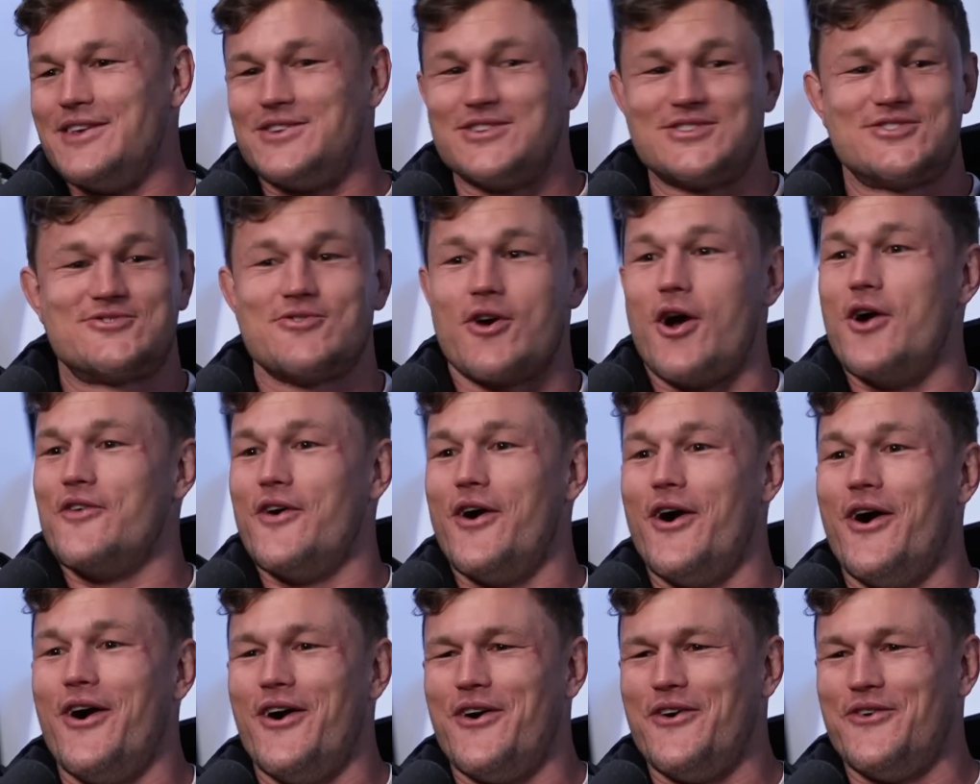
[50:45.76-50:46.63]
And just drove
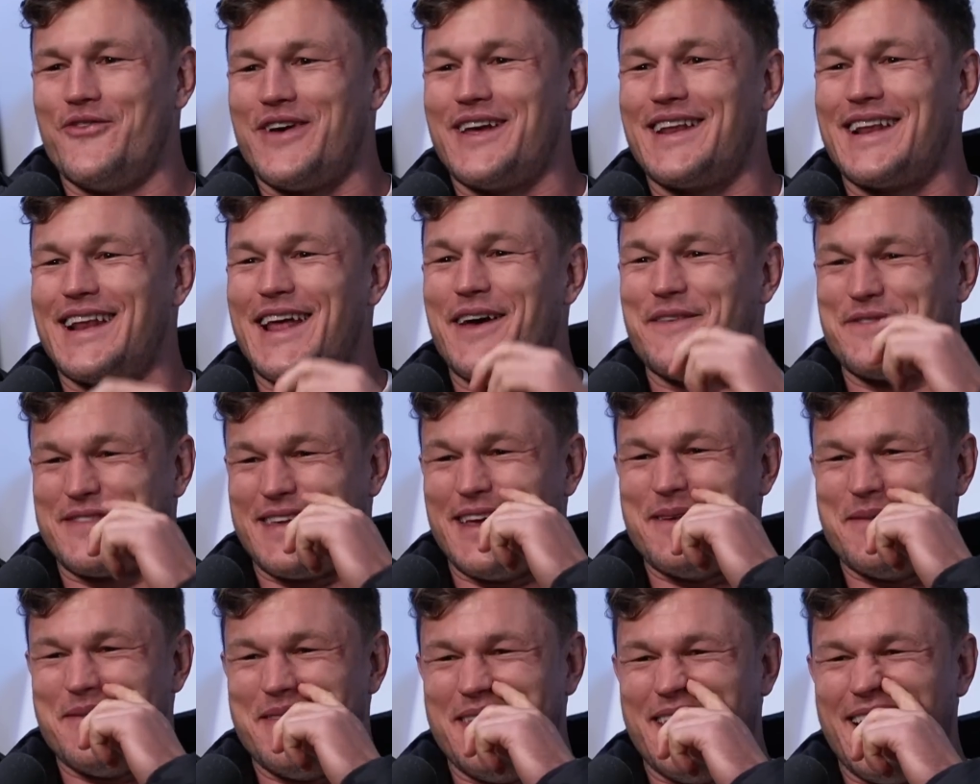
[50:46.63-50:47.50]
off and left
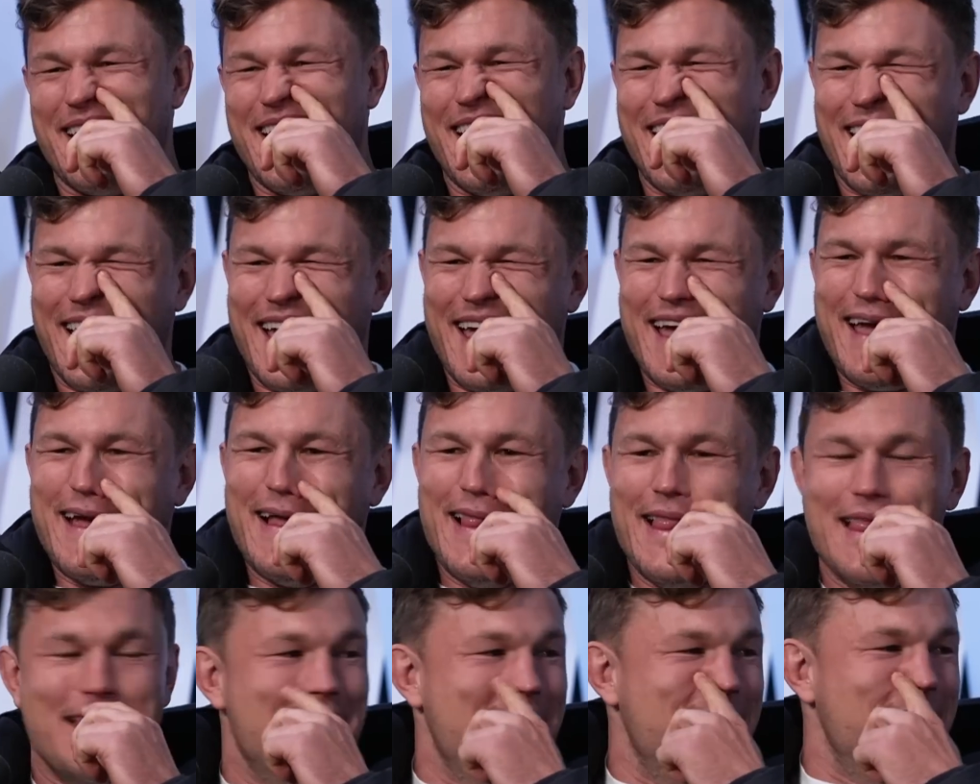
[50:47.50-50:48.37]
him there.
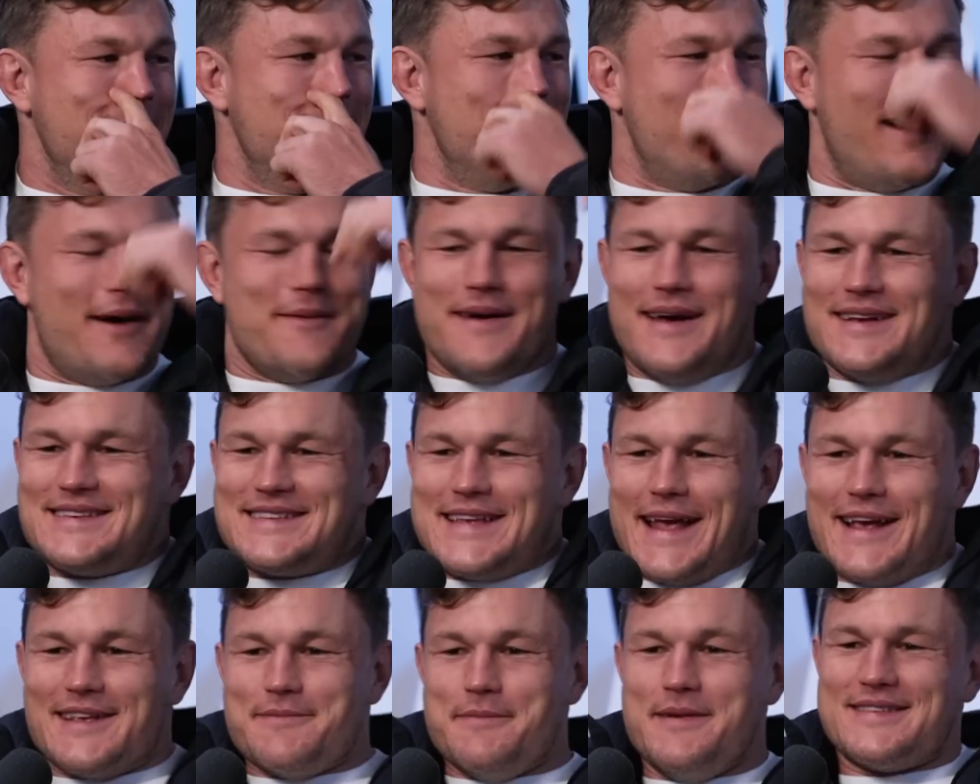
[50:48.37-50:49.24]
But, man,
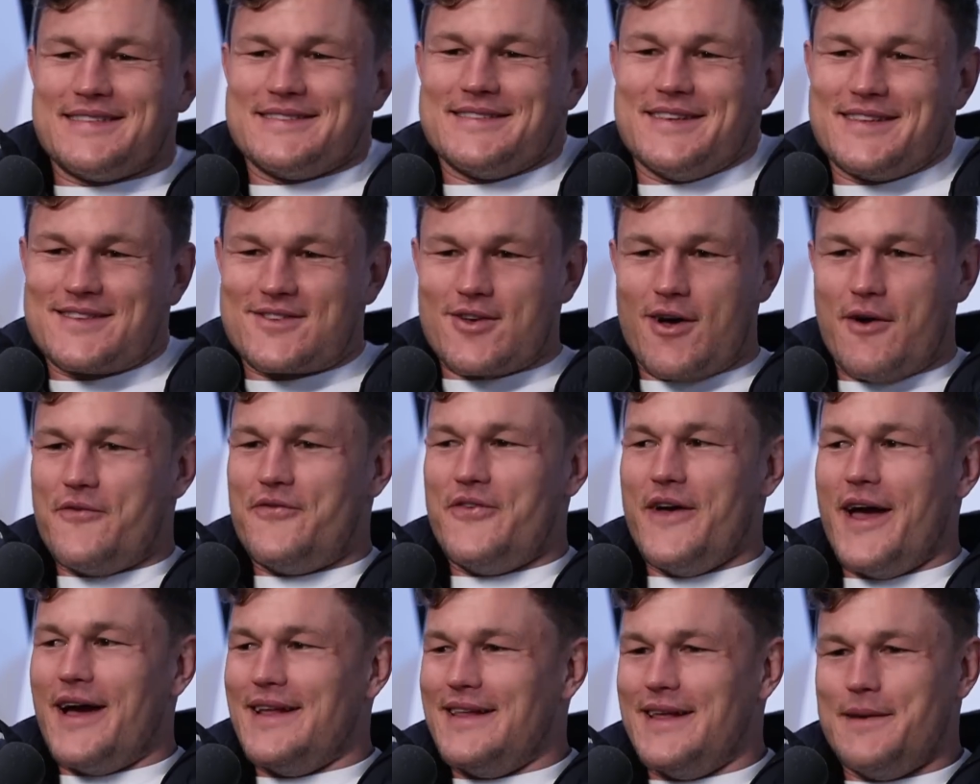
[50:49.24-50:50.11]
Sam's missus at the time
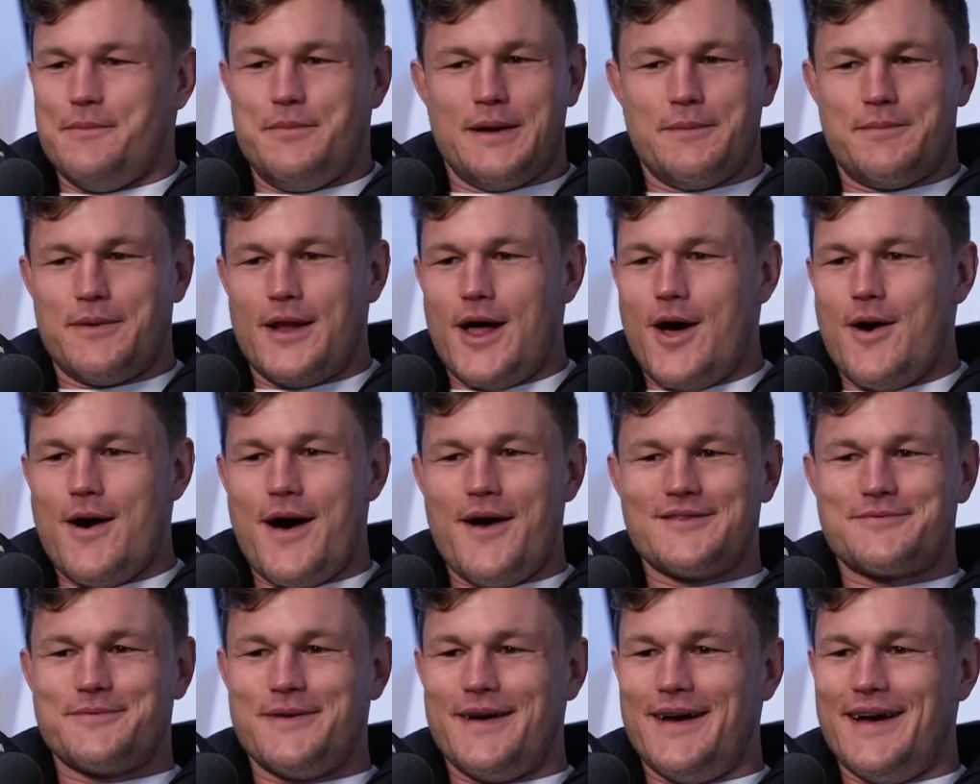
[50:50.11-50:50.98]
found it, a big
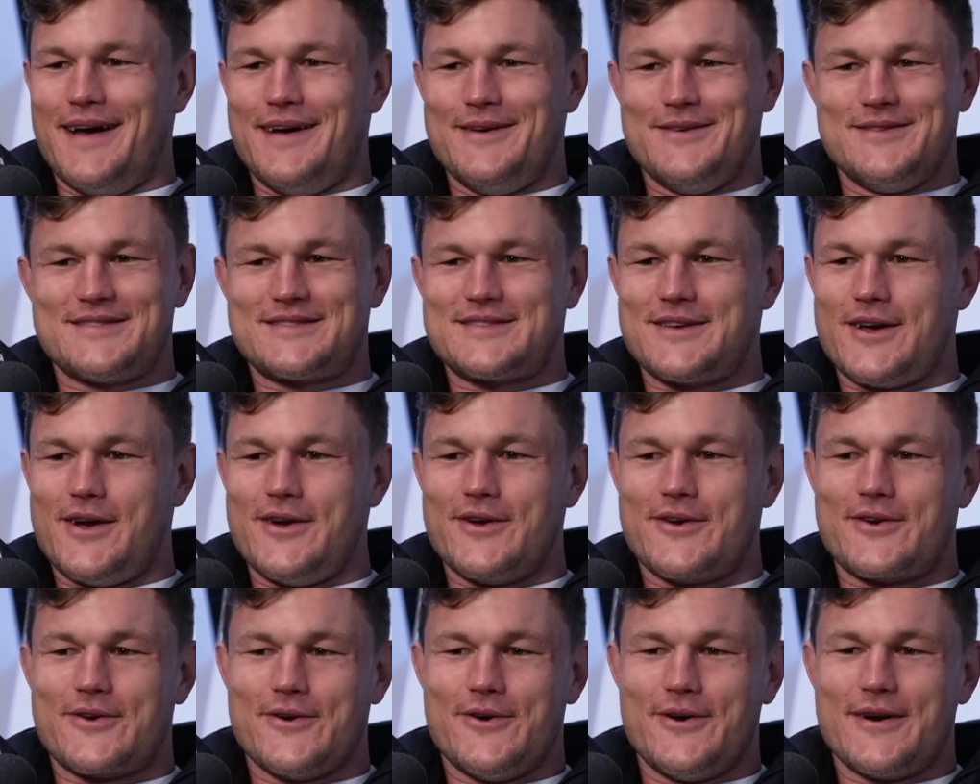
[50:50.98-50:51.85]
blow-up. It was
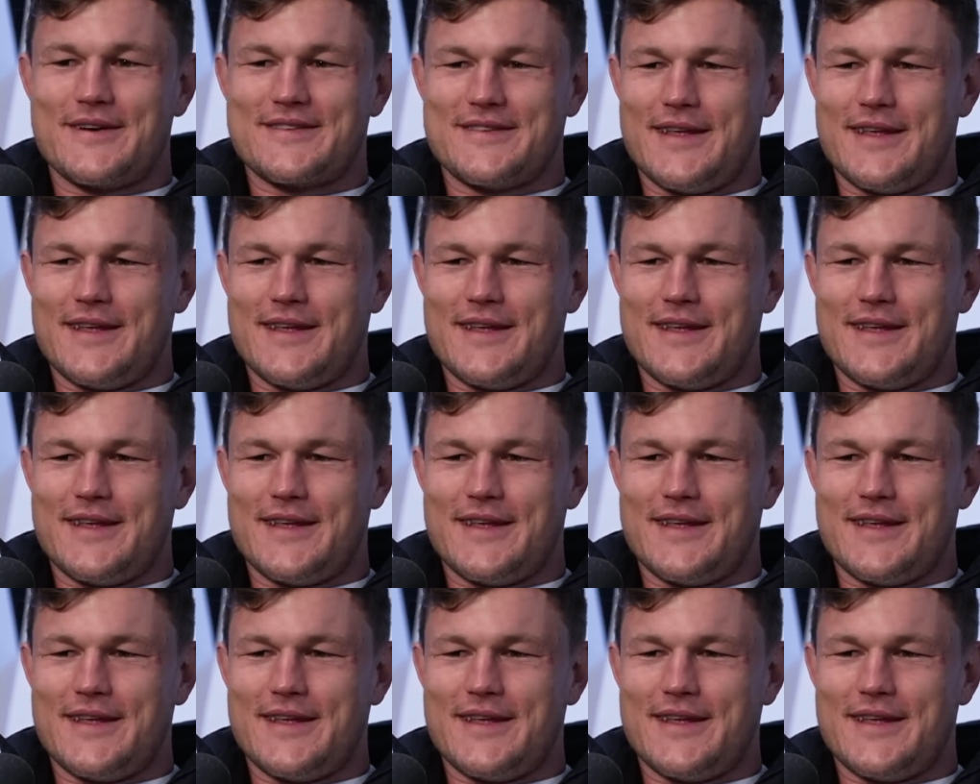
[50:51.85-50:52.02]
so quick.